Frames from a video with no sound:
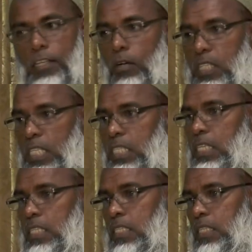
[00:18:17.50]
your
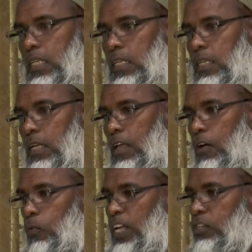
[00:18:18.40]
decency,
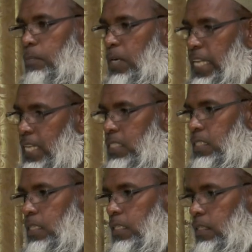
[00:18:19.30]
when your
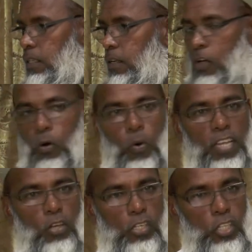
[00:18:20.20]
modesty, when
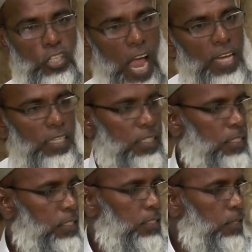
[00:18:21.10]
your
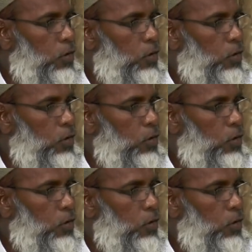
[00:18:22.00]
shyness,